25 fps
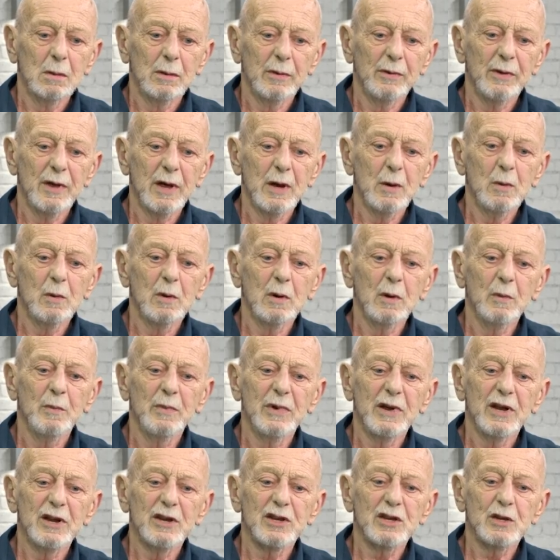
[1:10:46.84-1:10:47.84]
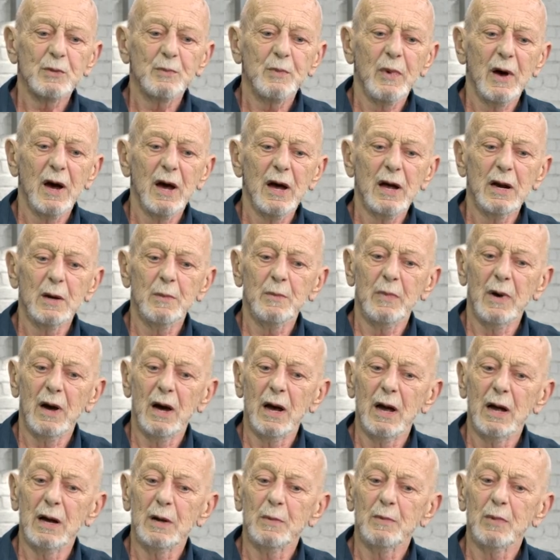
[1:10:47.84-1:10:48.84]
they will be inspired
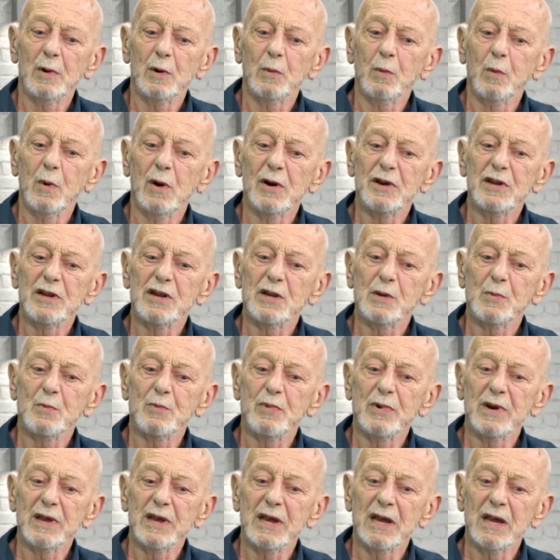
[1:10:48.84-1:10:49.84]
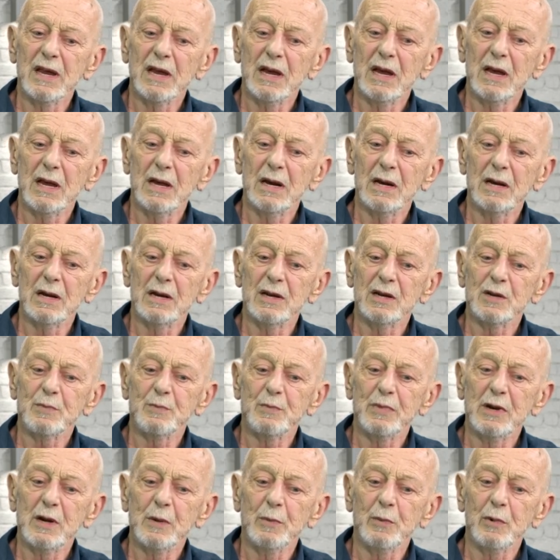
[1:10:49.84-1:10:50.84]
by it. But what it's bringing in is
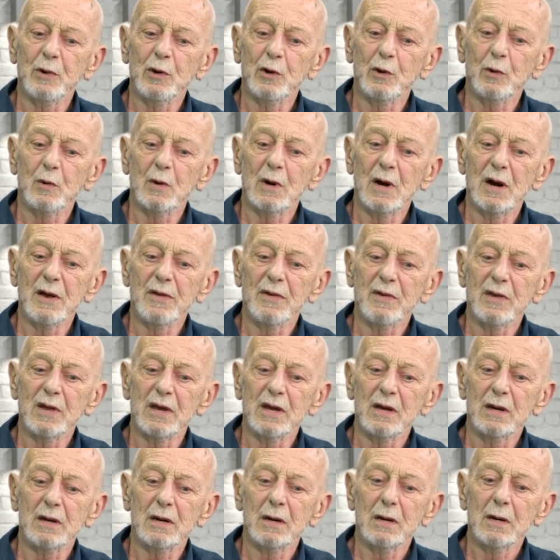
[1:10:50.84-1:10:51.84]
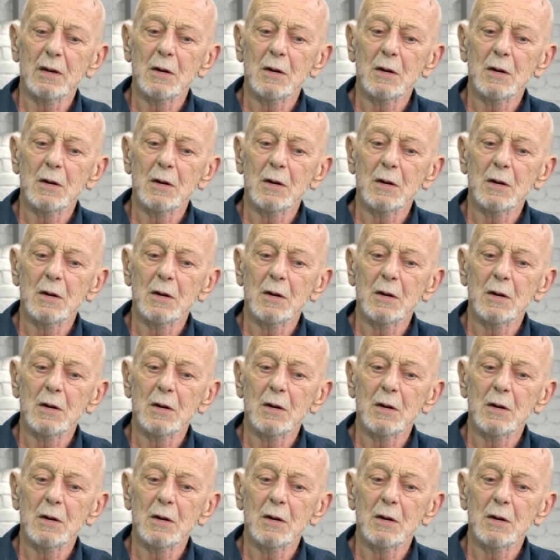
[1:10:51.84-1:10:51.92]
people who I think